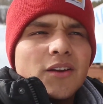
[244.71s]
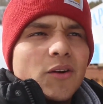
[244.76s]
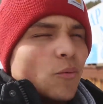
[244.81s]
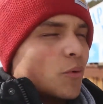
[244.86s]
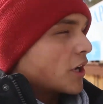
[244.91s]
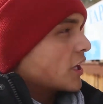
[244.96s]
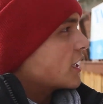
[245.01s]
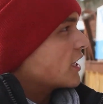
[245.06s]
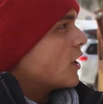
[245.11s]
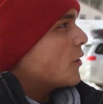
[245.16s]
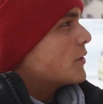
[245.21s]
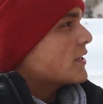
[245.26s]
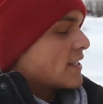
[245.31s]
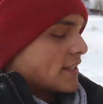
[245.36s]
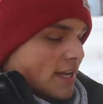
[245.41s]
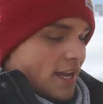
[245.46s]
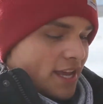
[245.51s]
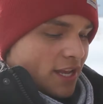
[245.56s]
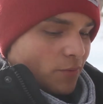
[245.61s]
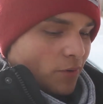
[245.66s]
We're gonna go
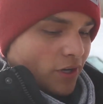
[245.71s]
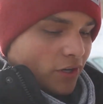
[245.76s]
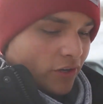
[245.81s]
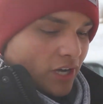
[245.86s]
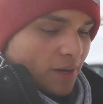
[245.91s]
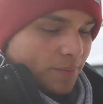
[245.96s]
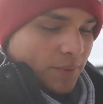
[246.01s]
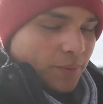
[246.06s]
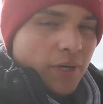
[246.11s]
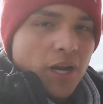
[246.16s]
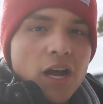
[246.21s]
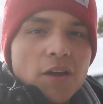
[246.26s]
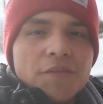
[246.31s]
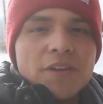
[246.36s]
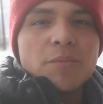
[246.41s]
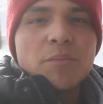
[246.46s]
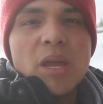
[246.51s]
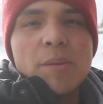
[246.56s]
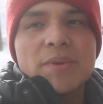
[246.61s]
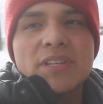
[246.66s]
inside, we're gonna grab some
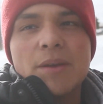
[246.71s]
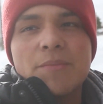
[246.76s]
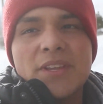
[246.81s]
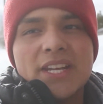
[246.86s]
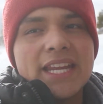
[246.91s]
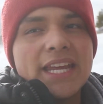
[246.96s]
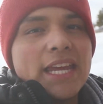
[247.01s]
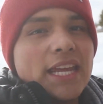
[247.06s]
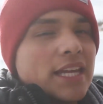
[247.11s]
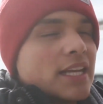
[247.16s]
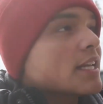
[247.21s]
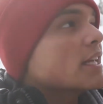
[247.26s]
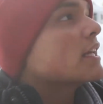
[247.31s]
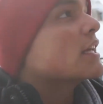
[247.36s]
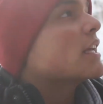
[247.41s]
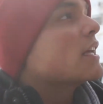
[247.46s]
coffee and maybe something to eat.